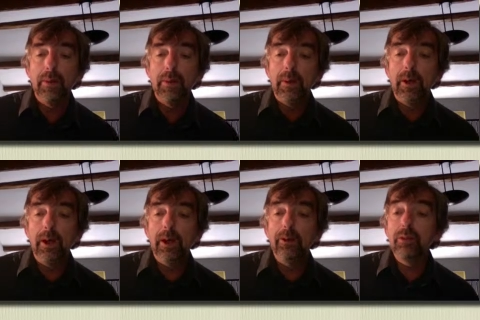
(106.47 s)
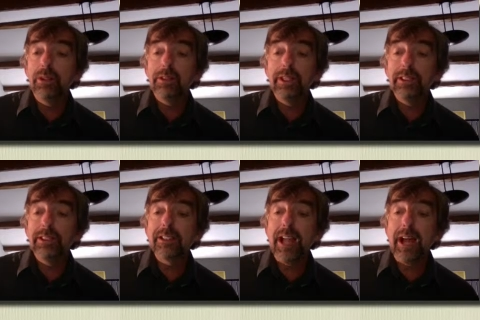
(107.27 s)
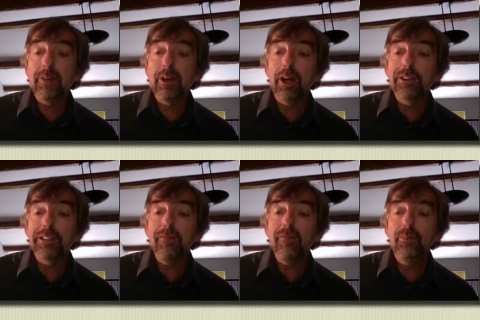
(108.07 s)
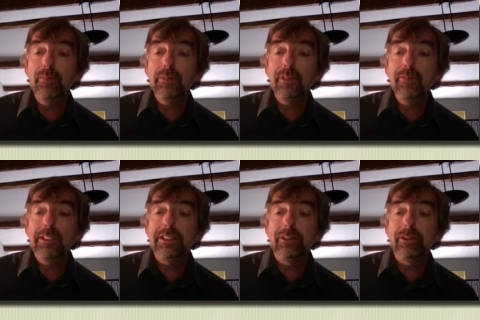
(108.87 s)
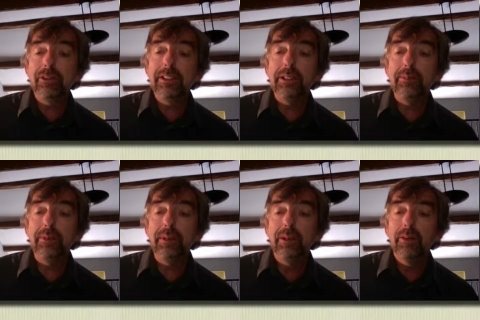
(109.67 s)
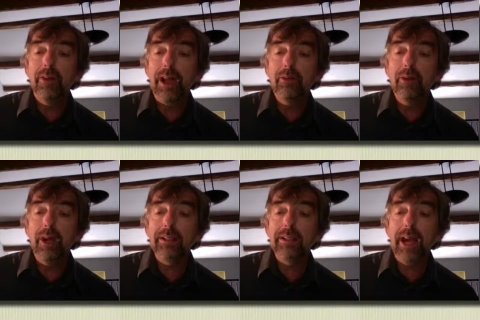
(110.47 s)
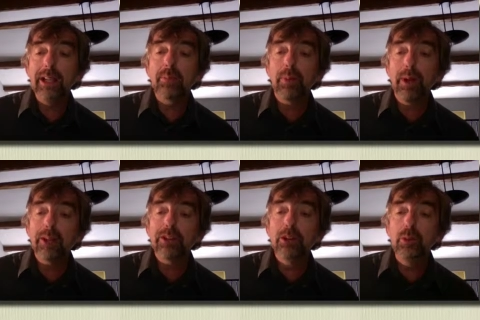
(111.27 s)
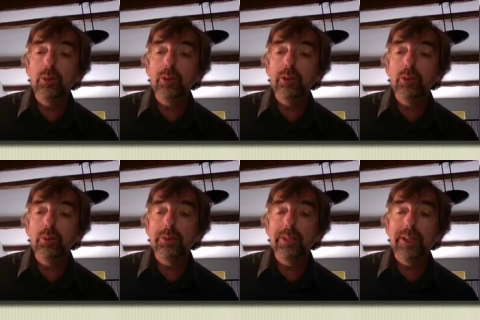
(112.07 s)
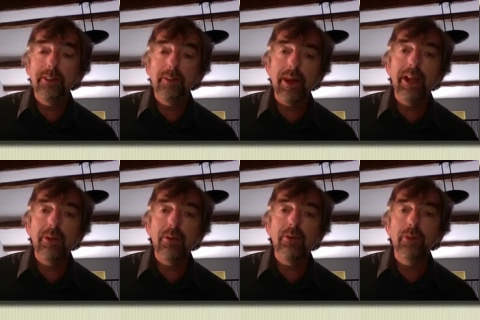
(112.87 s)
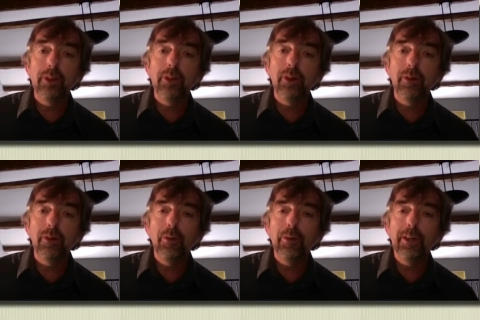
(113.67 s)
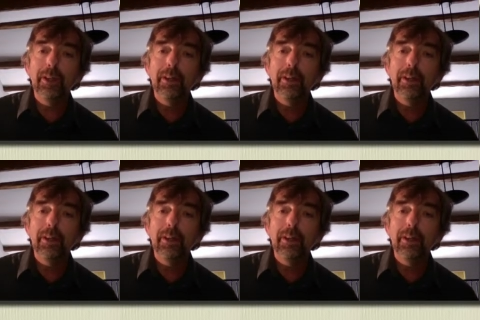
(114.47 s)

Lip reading: The reason is because they have a 70 centime flat rate tax plus 2.2% of the value of the